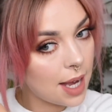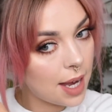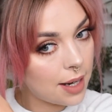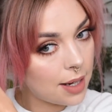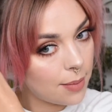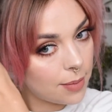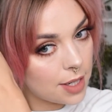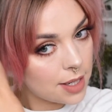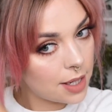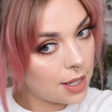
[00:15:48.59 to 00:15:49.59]
and I'm
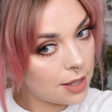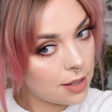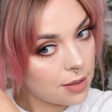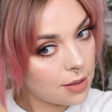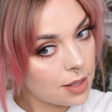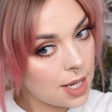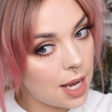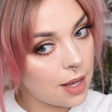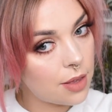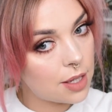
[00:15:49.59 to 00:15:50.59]
just gonna
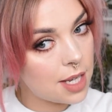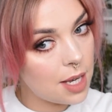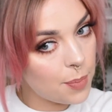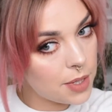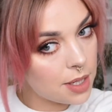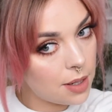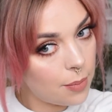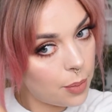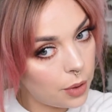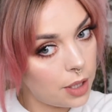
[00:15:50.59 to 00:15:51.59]
take the tips
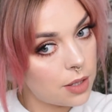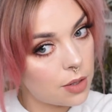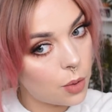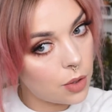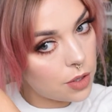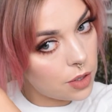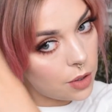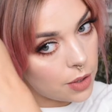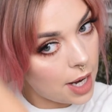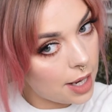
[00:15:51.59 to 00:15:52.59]
and pull it towards
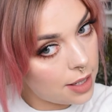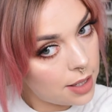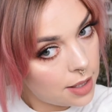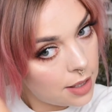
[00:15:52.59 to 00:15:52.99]
your head.